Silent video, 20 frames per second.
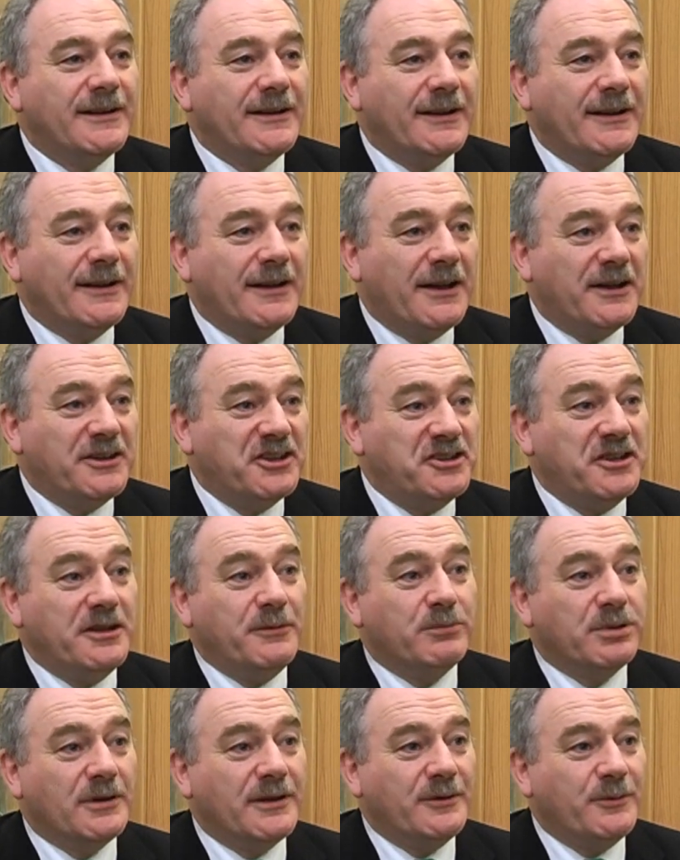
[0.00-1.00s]
and the
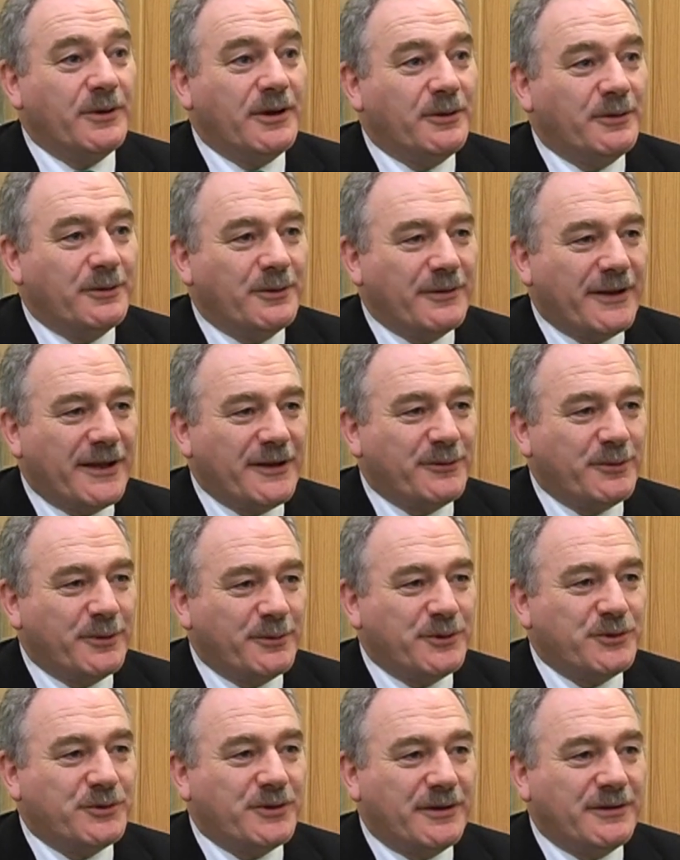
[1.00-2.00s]
team played well. That's what
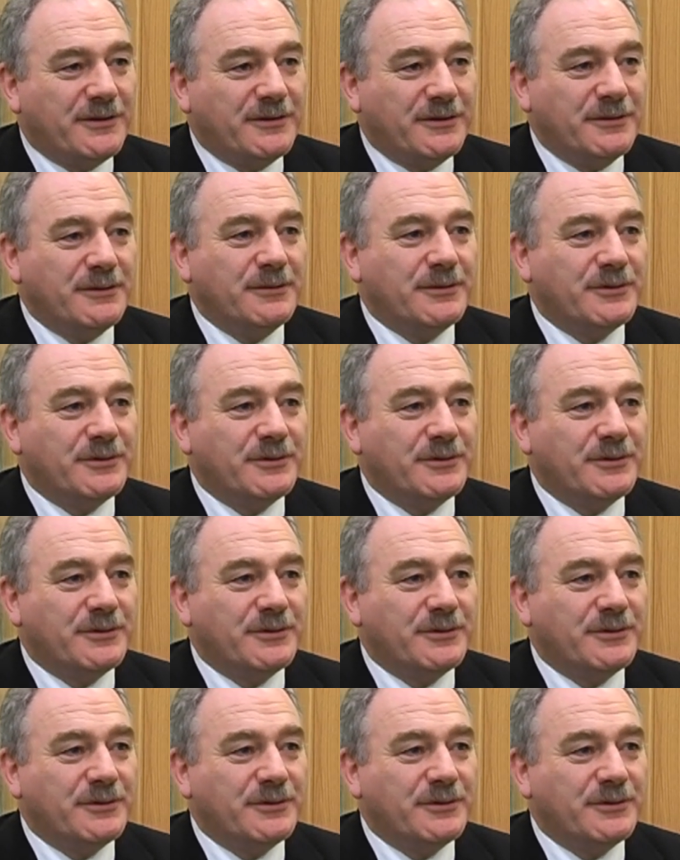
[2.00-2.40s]
we're trying to do.